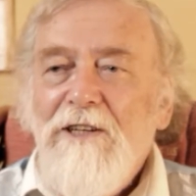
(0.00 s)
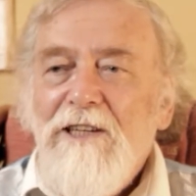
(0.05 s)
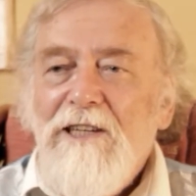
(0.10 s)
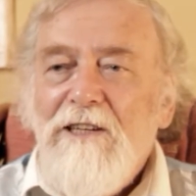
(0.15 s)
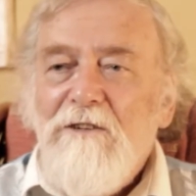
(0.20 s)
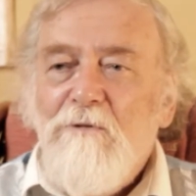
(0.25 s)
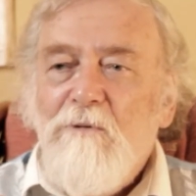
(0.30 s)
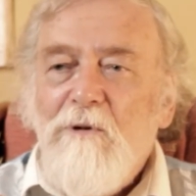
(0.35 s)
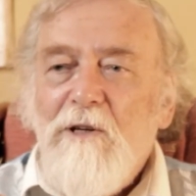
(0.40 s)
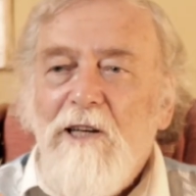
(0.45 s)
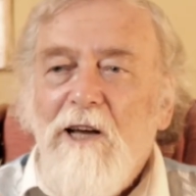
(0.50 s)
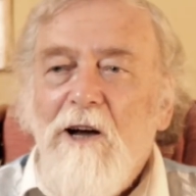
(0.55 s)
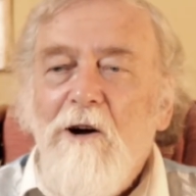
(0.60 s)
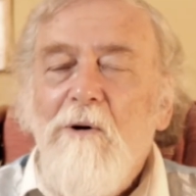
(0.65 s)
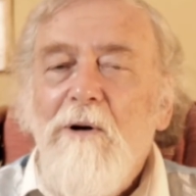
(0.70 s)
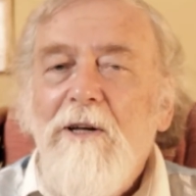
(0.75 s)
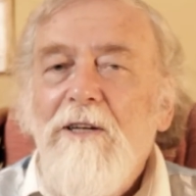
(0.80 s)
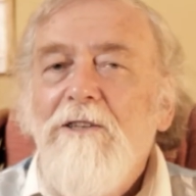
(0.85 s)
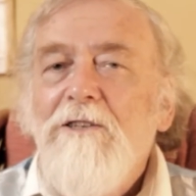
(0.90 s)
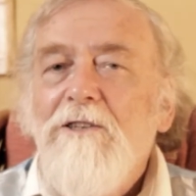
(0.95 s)
if we
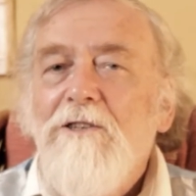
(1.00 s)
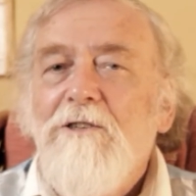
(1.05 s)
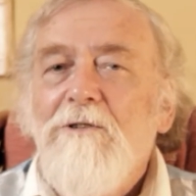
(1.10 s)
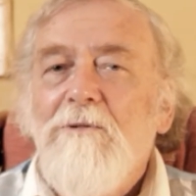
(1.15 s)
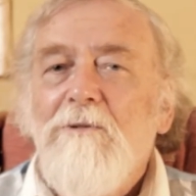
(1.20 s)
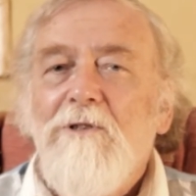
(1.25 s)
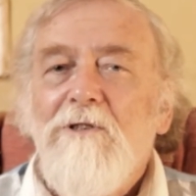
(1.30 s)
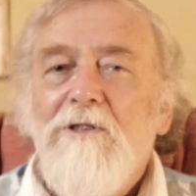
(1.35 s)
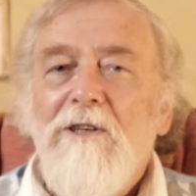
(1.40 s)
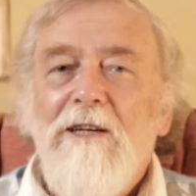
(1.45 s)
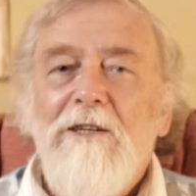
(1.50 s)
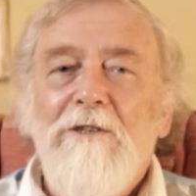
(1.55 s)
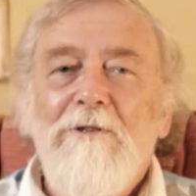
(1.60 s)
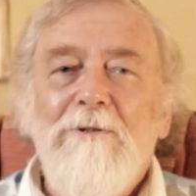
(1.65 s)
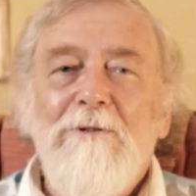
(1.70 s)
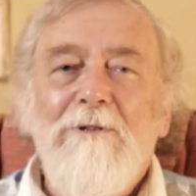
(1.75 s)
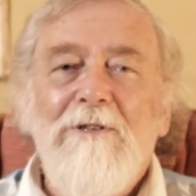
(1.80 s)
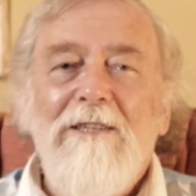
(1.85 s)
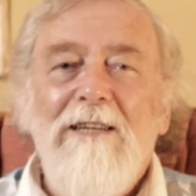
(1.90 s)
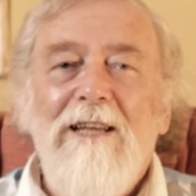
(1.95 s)
go into a
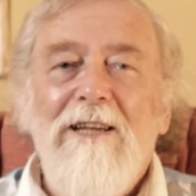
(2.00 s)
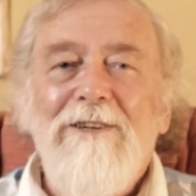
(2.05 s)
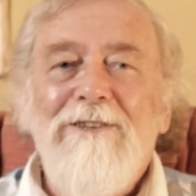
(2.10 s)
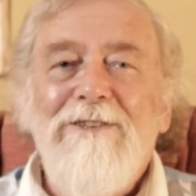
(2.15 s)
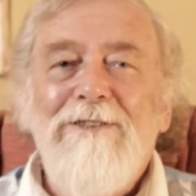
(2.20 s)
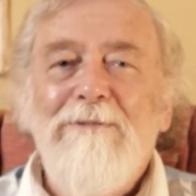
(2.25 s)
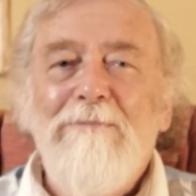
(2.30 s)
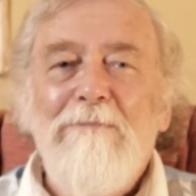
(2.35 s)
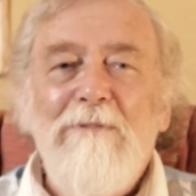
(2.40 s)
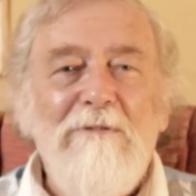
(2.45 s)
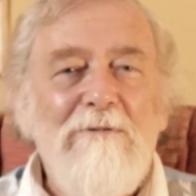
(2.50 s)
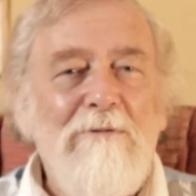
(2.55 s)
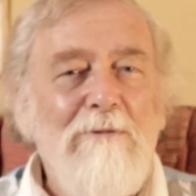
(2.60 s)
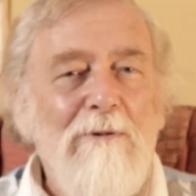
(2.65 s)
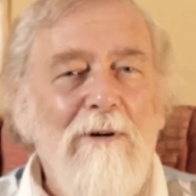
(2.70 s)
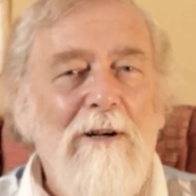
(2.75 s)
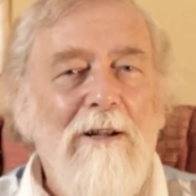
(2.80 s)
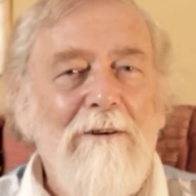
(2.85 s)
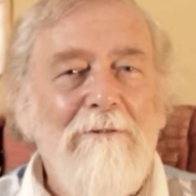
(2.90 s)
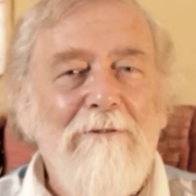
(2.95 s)
sexual connection
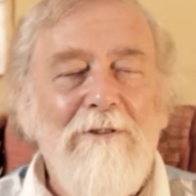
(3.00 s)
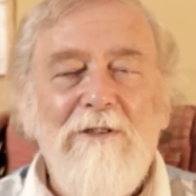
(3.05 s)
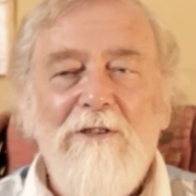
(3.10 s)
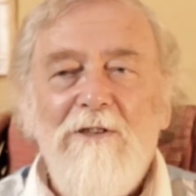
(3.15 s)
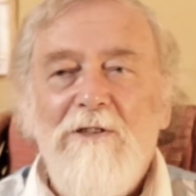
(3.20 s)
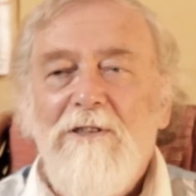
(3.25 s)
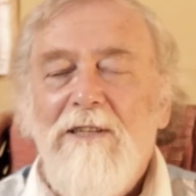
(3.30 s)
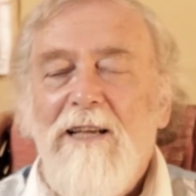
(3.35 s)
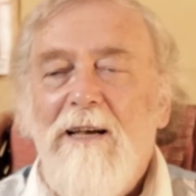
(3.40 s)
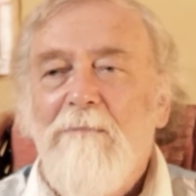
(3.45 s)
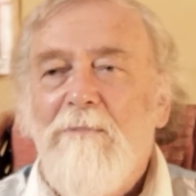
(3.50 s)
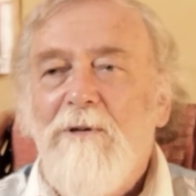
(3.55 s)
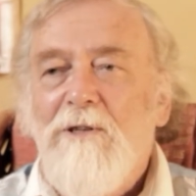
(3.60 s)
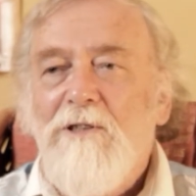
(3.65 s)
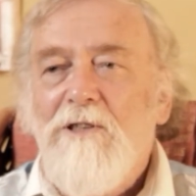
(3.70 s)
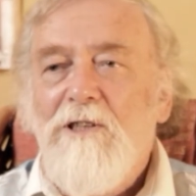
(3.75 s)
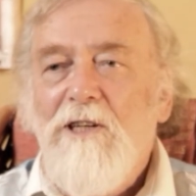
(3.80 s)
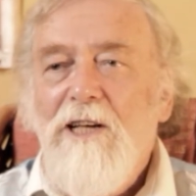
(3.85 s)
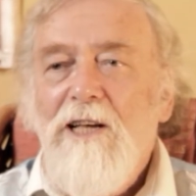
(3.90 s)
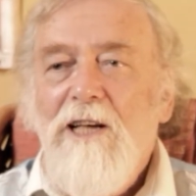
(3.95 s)
before love is
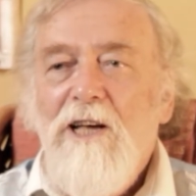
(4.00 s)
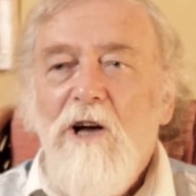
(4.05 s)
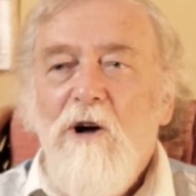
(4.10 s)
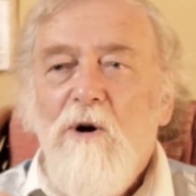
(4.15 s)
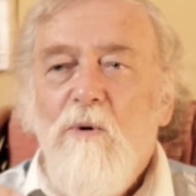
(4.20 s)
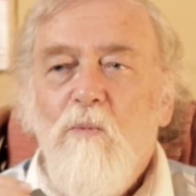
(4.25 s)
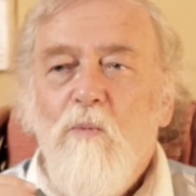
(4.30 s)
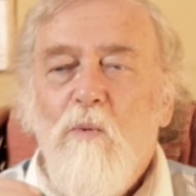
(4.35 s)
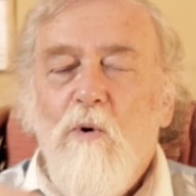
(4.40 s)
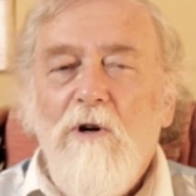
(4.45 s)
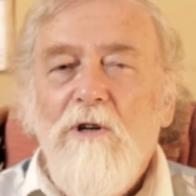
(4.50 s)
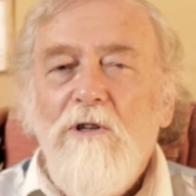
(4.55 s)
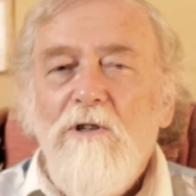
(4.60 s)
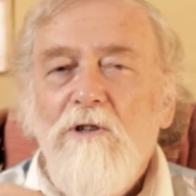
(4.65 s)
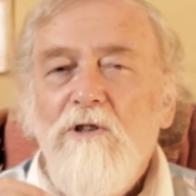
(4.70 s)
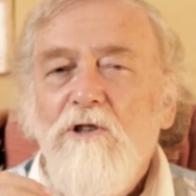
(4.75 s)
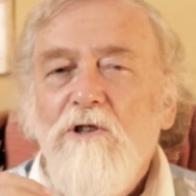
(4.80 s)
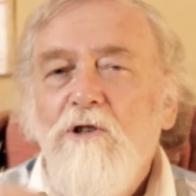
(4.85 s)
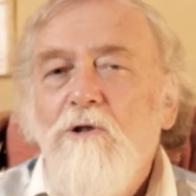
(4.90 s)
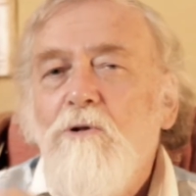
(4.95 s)
established, what
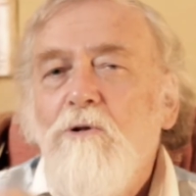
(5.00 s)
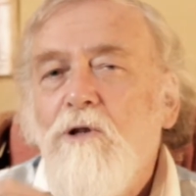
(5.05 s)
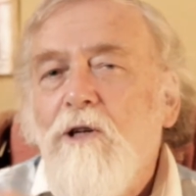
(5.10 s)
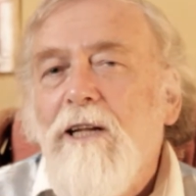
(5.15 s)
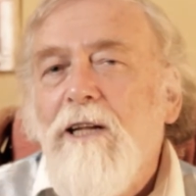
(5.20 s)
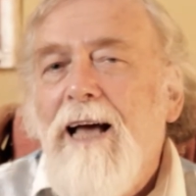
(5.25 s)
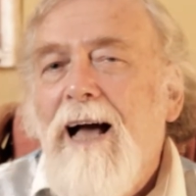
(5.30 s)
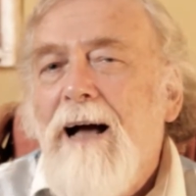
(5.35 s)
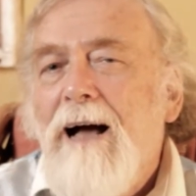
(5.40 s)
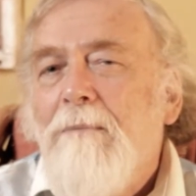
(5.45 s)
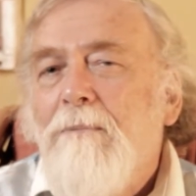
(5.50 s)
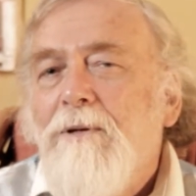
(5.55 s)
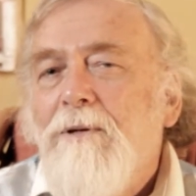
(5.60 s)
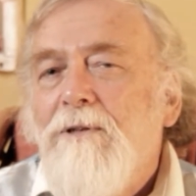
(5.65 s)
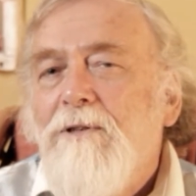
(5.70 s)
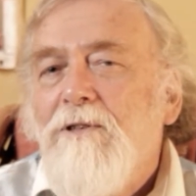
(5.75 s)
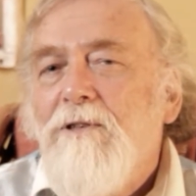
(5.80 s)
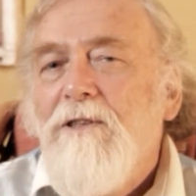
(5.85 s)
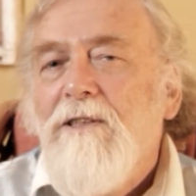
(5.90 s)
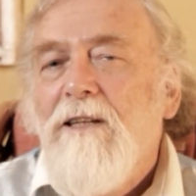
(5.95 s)
usually
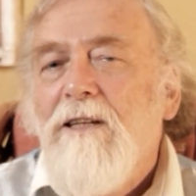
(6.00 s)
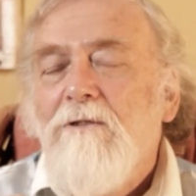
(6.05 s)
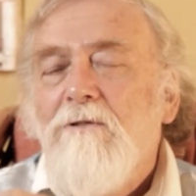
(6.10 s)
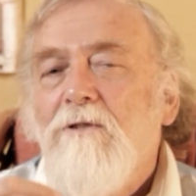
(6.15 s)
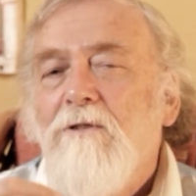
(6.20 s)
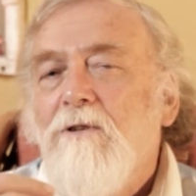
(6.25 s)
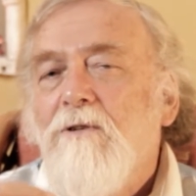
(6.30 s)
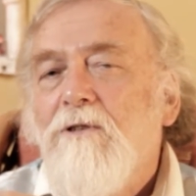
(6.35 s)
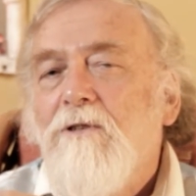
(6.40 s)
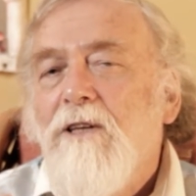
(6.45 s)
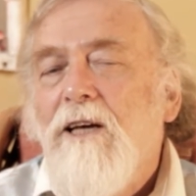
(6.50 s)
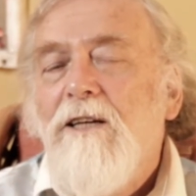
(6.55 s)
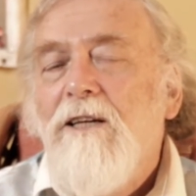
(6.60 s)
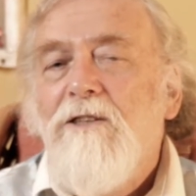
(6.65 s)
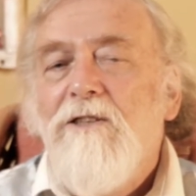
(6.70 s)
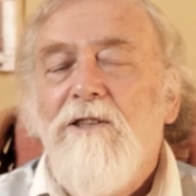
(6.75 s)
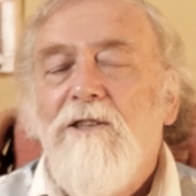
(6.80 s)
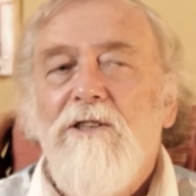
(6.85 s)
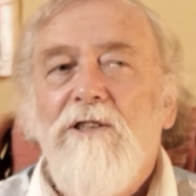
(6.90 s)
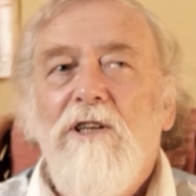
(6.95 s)
happens in those
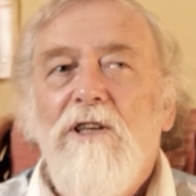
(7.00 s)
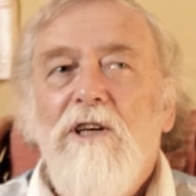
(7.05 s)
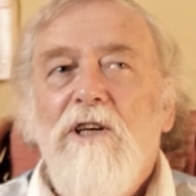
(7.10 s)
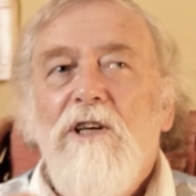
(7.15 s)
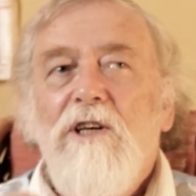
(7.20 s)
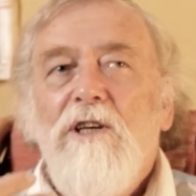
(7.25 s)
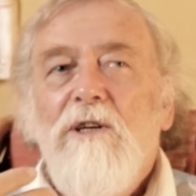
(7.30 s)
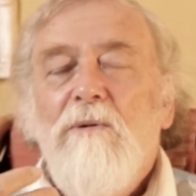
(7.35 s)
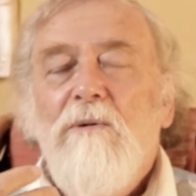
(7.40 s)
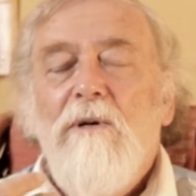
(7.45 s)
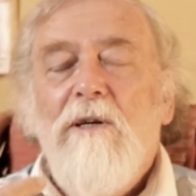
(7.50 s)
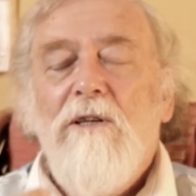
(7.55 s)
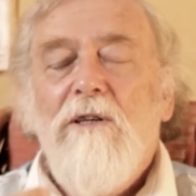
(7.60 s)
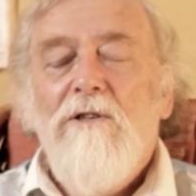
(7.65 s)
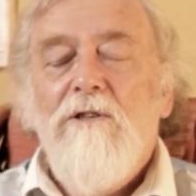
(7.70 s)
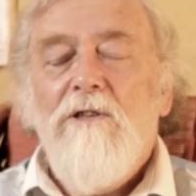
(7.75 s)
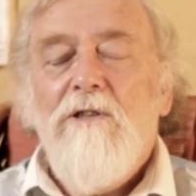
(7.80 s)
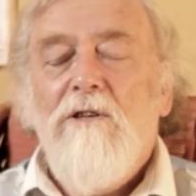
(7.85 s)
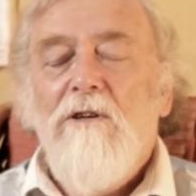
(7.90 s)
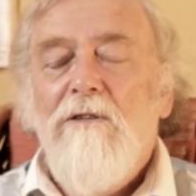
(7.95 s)
cases, we could
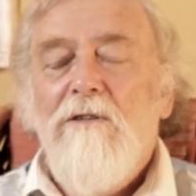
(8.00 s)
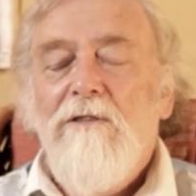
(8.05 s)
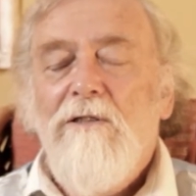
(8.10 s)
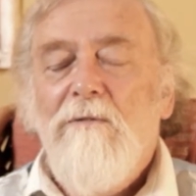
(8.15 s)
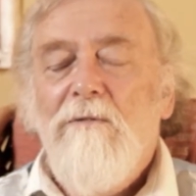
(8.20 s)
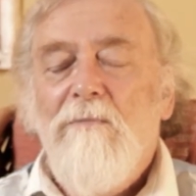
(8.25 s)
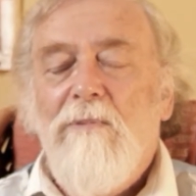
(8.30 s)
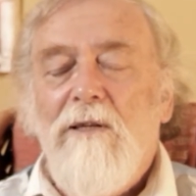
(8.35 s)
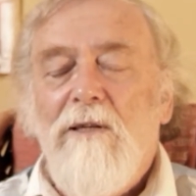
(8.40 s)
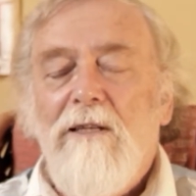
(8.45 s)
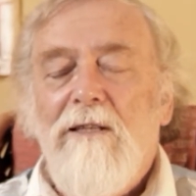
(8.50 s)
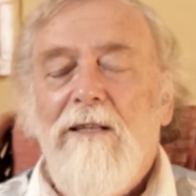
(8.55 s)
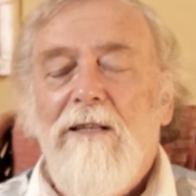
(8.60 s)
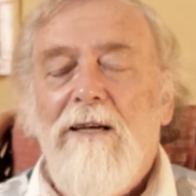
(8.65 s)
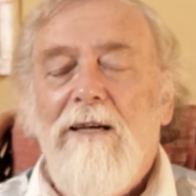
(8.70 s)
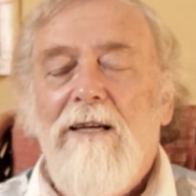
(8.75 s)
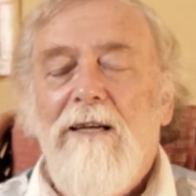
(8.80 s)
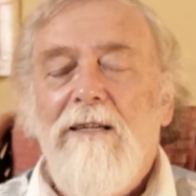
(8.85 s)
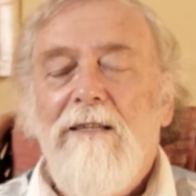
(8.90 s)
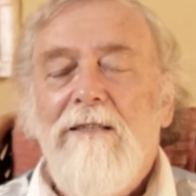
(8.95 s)
just contemplate
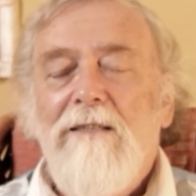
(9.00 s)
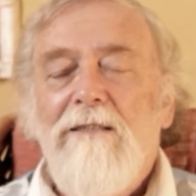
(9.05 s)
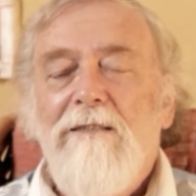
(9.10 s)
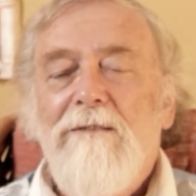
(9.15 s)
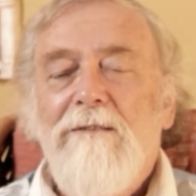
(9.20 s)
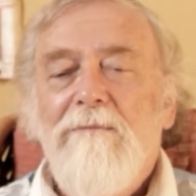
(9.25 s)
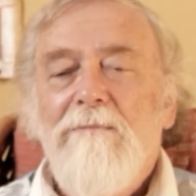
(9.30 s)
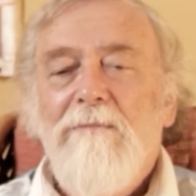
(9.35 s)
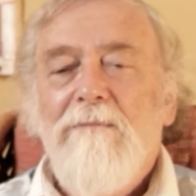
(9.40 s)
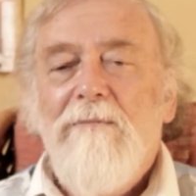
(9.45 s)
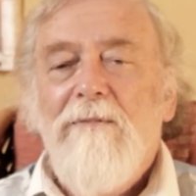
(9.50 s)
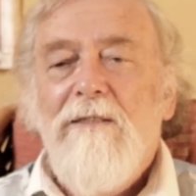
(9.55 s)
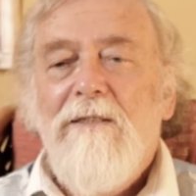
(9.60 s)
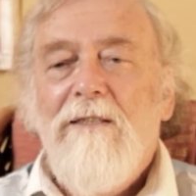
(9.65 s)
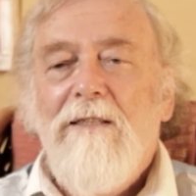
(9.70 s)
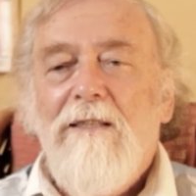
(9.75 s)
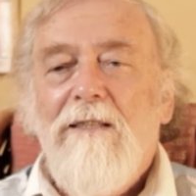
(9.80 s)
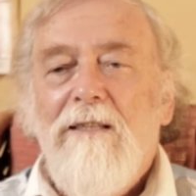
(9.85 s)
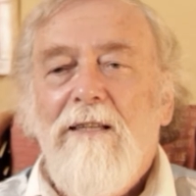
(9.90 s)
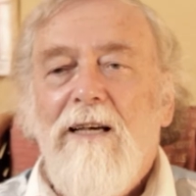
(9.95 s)
that
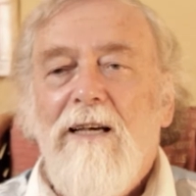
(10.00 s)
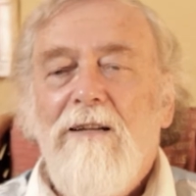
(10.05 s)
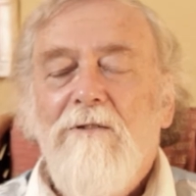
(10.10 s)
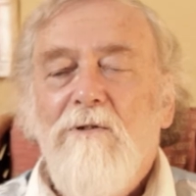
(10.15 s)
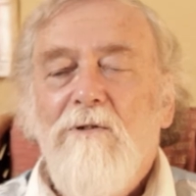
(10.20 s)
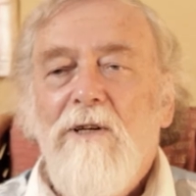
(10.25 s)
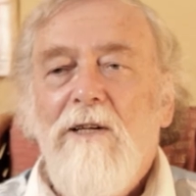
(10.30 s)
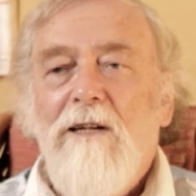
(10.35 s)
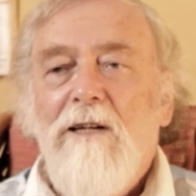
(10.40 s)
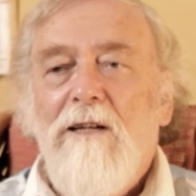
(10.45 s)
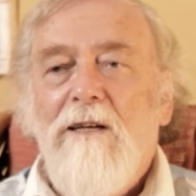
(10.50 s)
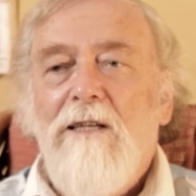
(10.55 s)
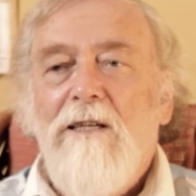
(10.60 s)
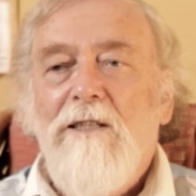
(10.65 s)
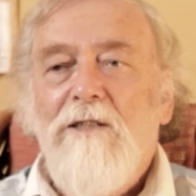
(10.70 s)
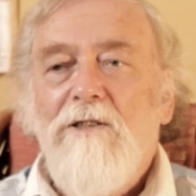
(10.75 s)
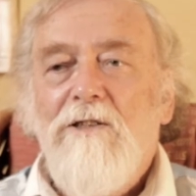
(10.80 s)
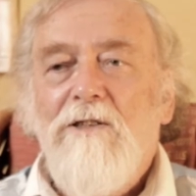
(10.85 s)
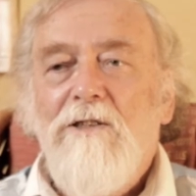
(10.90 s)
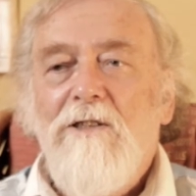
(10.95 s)
and
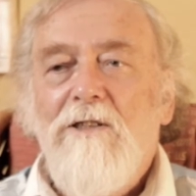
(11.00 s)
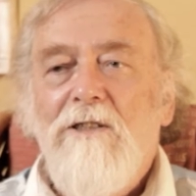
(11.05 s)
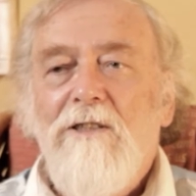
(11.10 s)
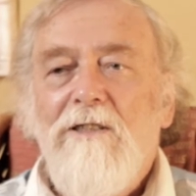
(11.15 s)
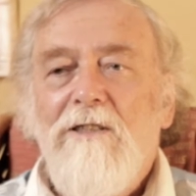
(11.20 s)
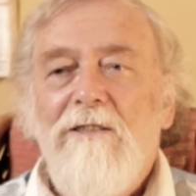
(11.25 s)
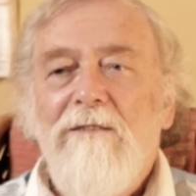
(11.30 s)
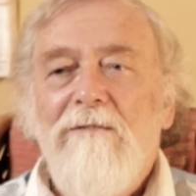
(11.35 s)
realize that